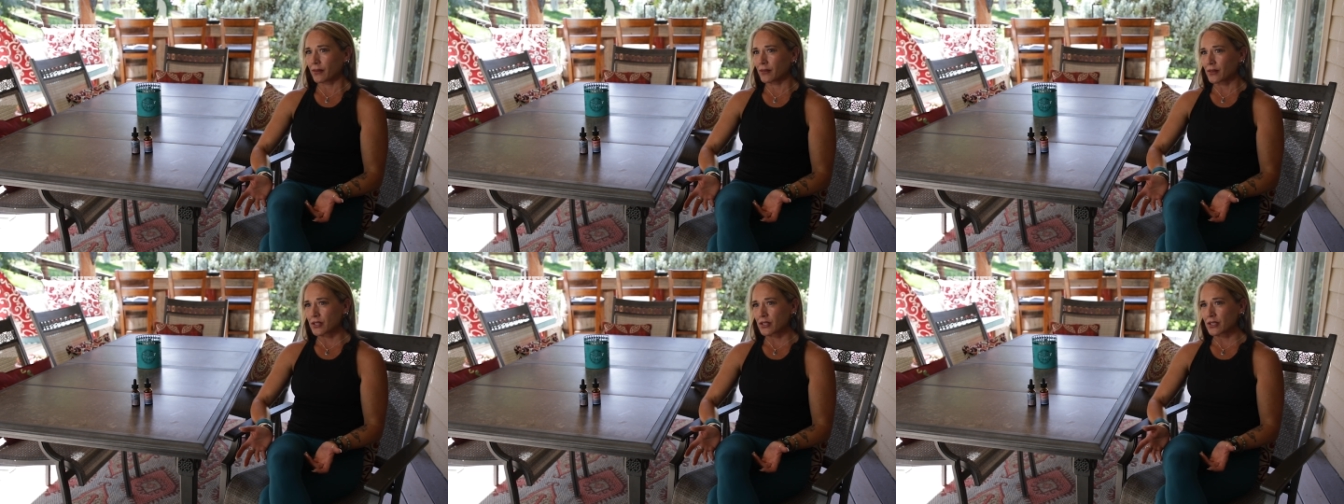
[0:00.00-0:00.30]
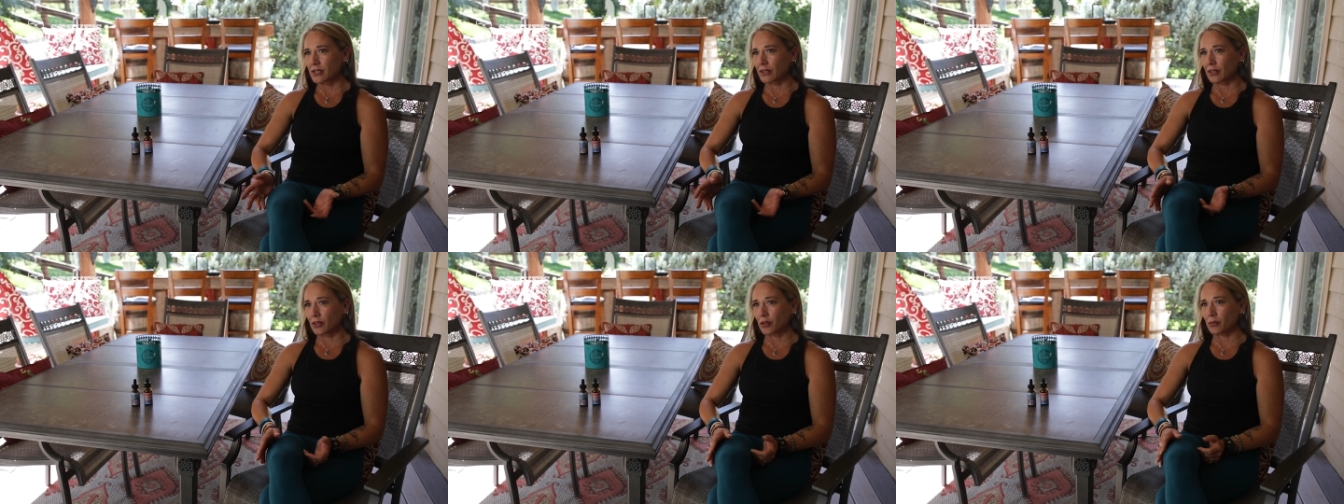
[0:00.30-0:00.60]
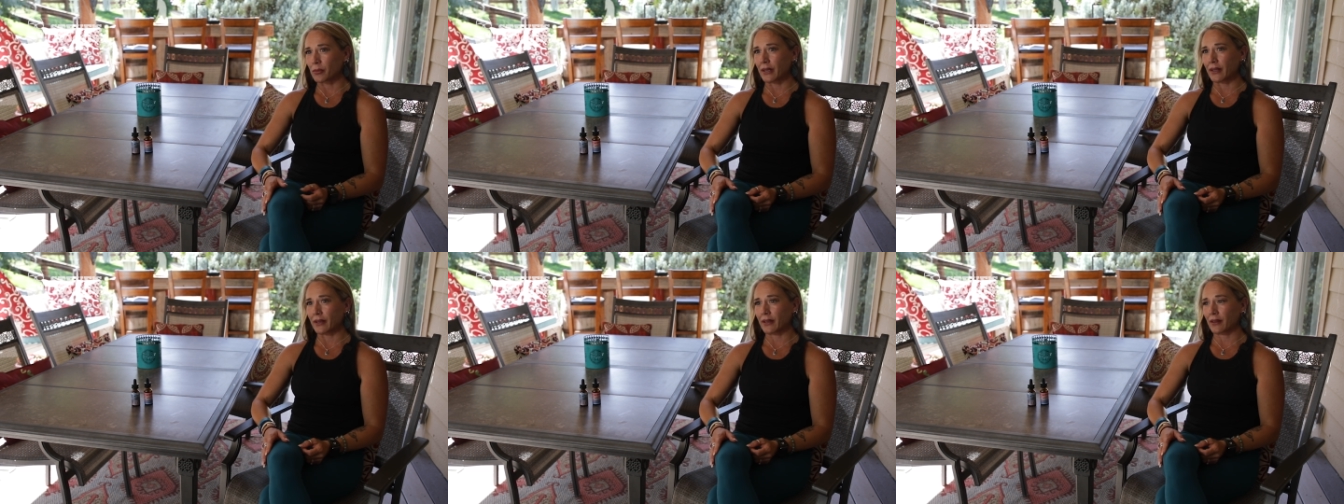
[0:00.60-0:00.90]
even just a little
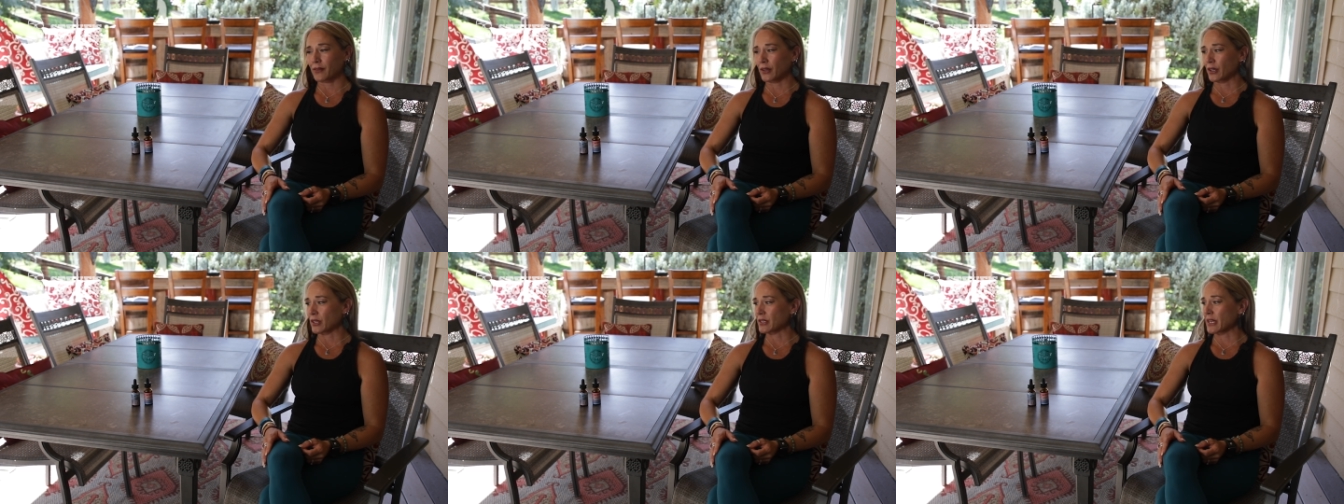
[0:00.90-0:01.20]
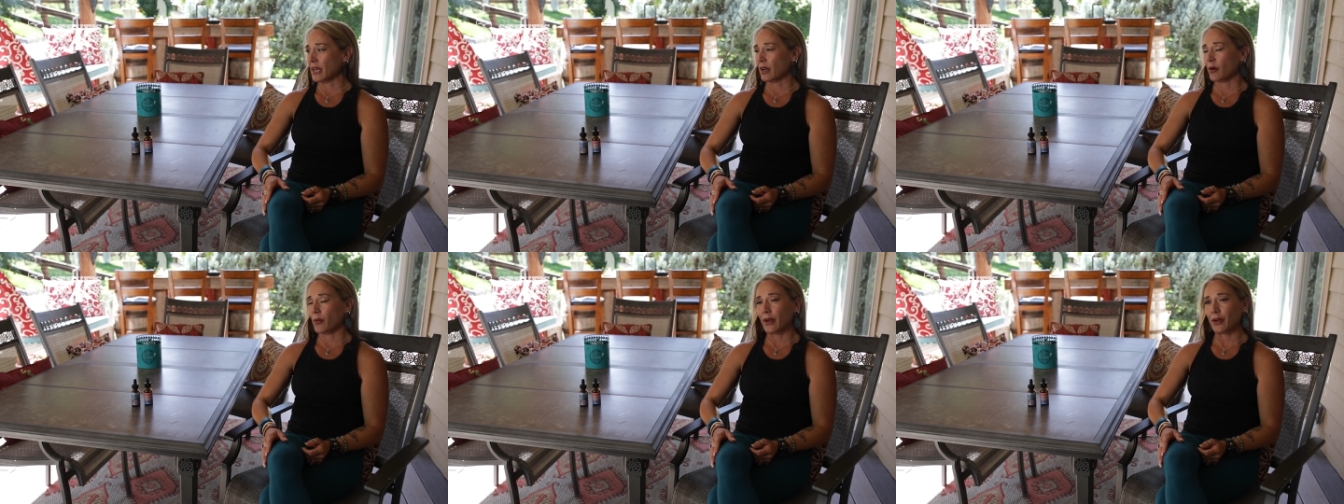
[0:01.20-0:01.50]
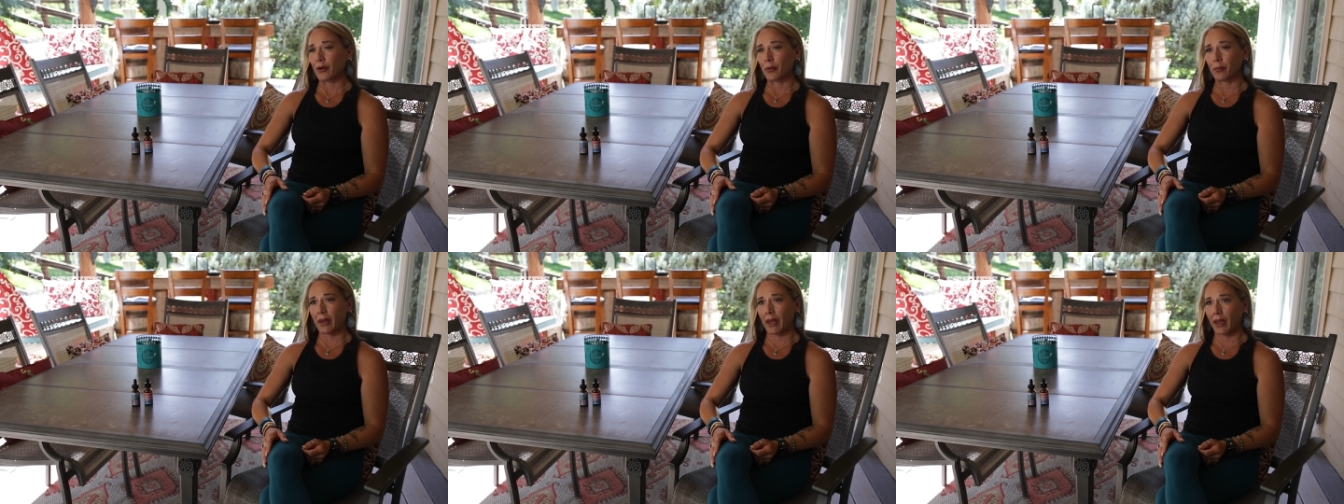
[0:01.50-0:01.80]
bit, if it could take
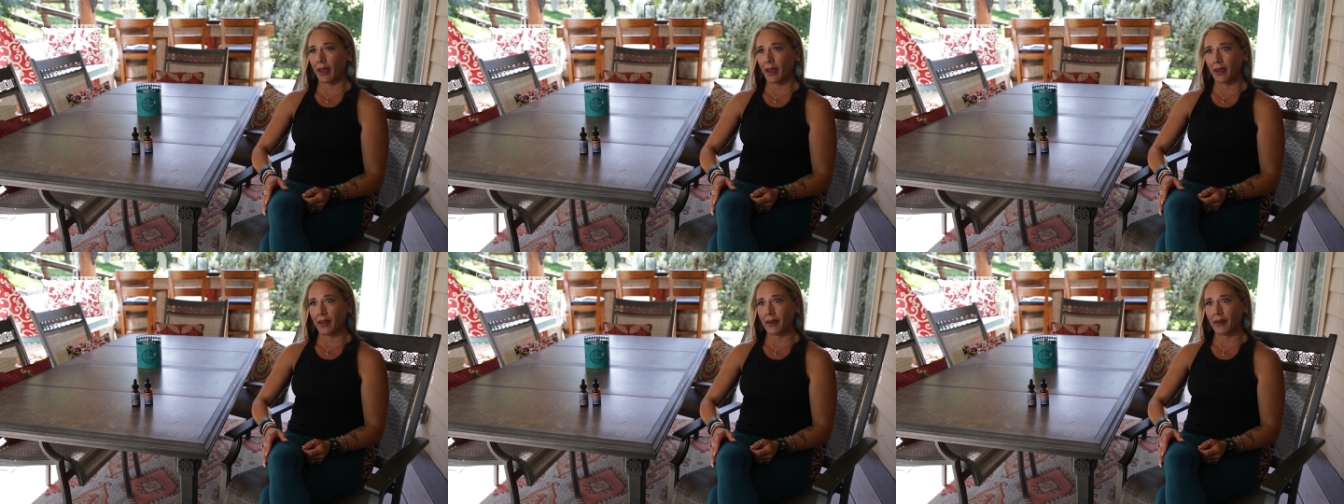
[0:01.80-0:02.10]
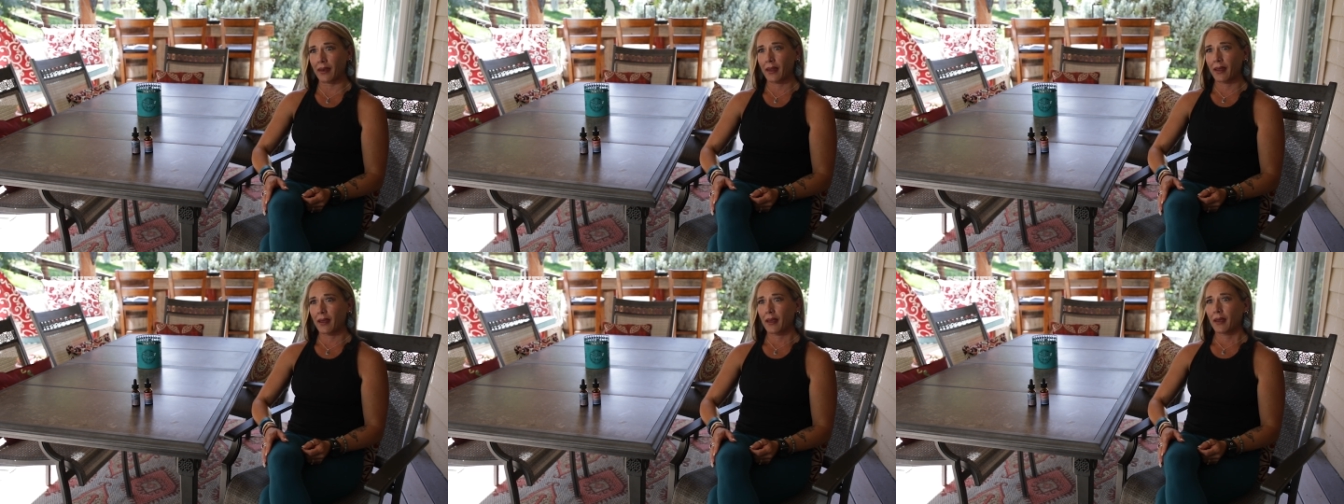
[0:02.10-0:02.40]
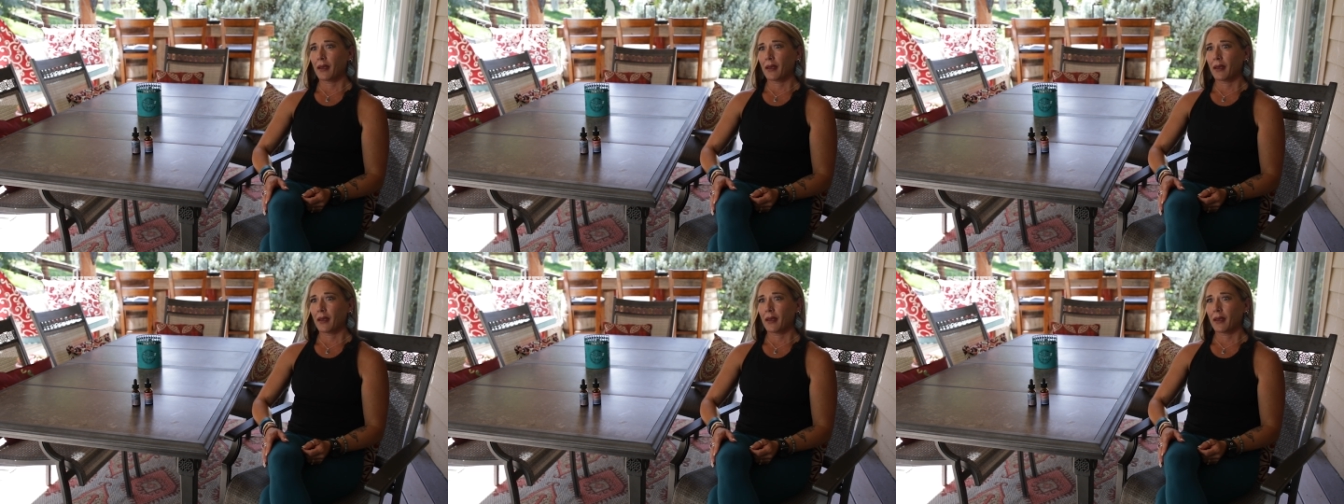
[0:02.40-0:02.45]
away your pain,